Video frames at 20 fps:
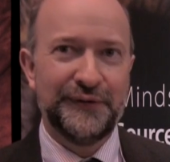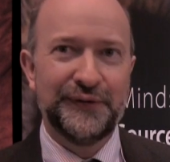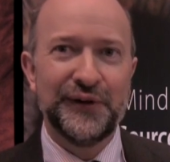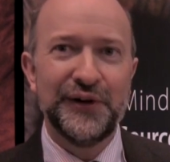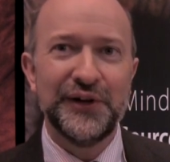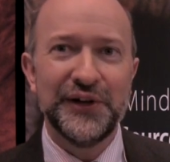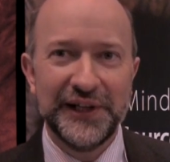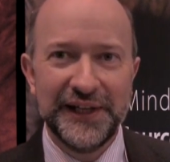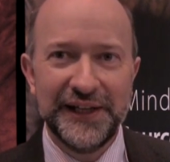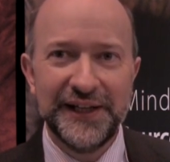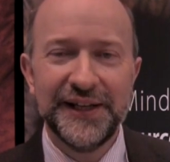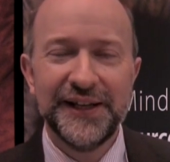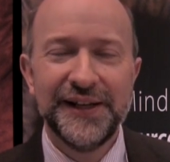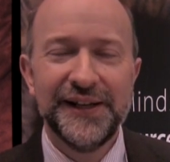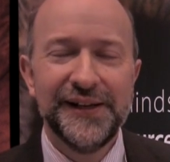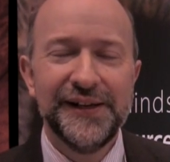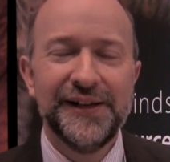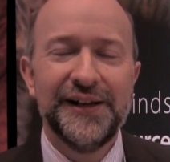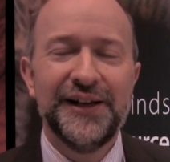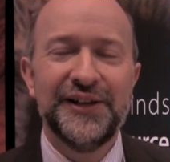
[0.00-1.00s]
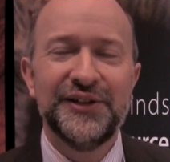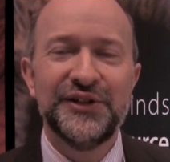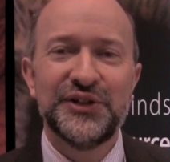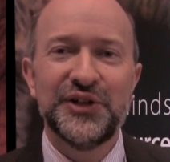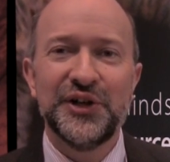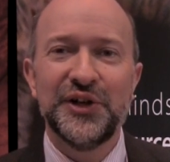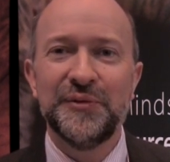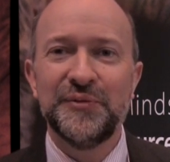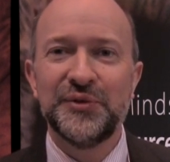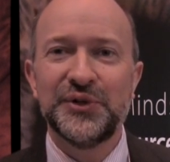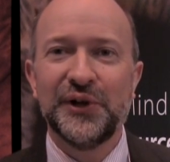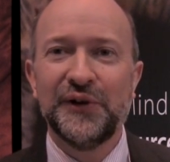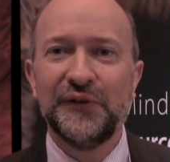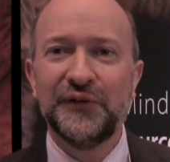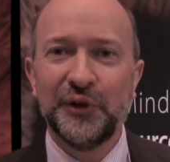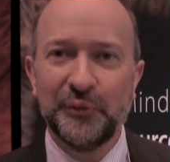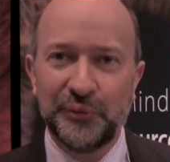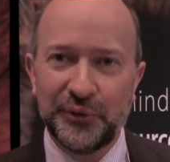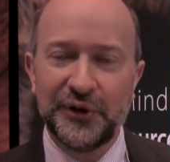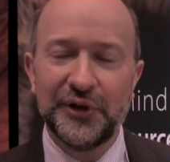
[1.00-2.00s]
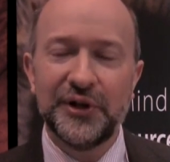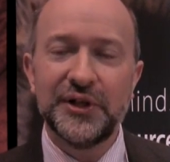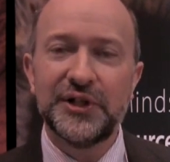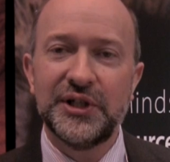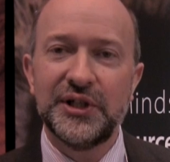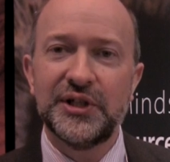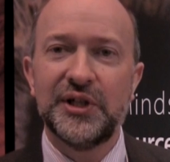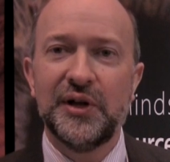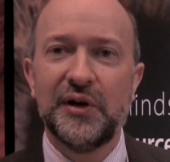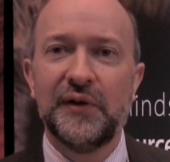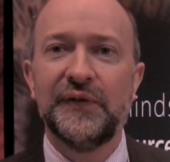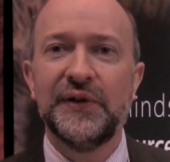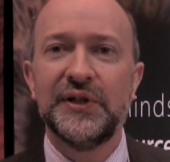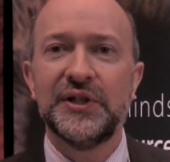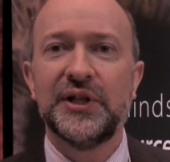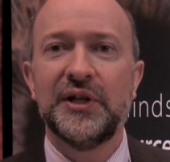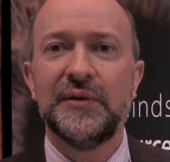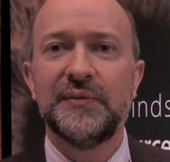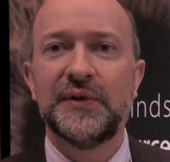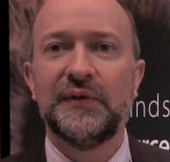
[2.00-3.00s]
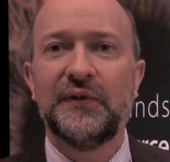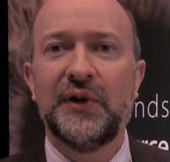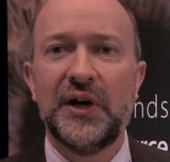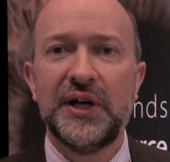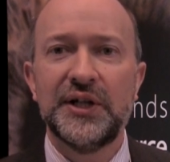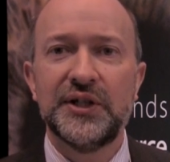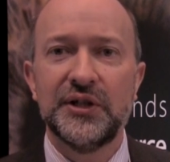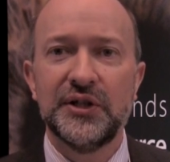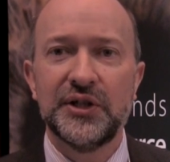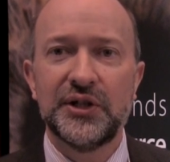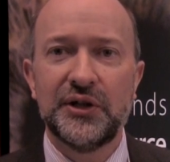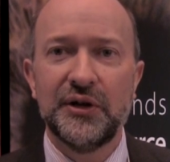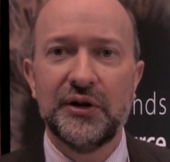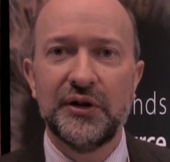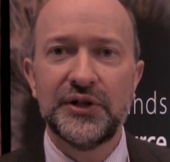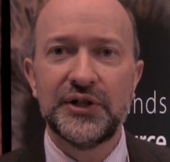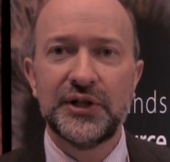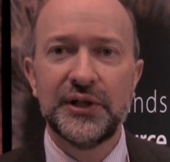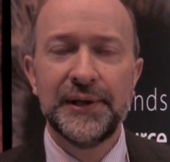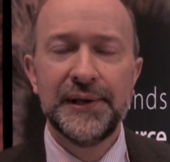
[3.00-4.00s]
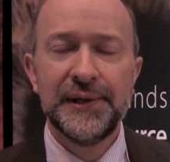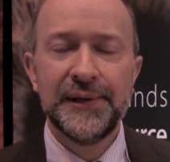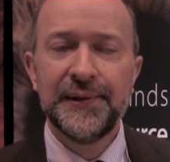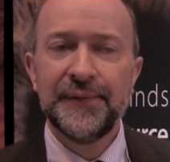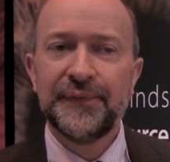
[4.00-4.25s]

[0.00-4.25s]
free in terms of the product itself, in terms of license cost.